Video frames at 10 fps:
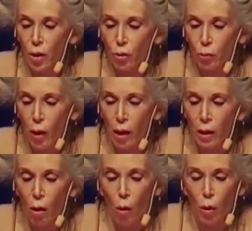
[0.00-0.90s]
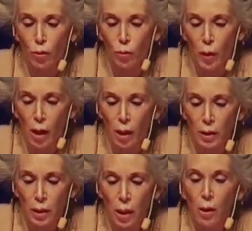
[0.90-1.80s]
drunk, or
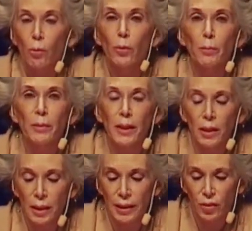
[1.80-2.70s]
drugged, repeatedly